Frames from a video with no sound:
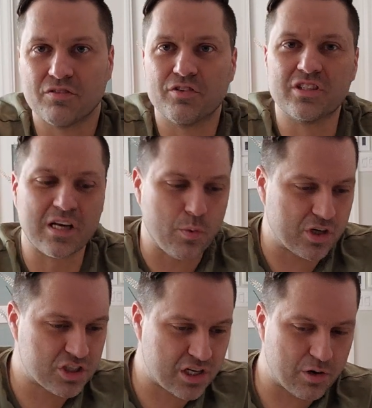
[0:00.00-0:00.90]
the first thing I want
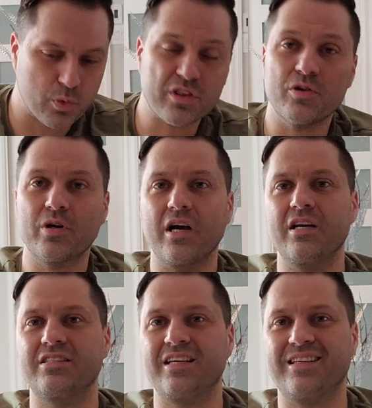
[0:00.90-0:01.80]
to share with you
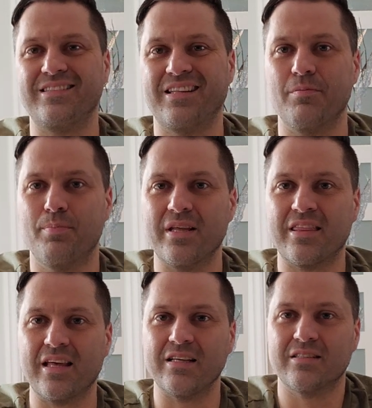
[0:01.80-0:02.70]
guys is the
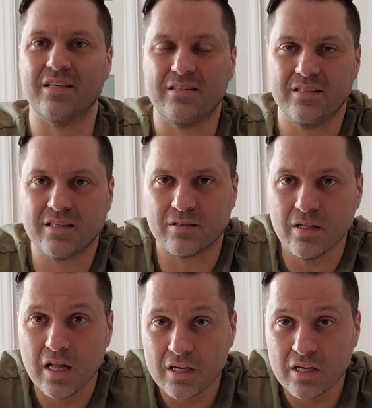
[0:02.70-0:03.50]
Bethesda deal.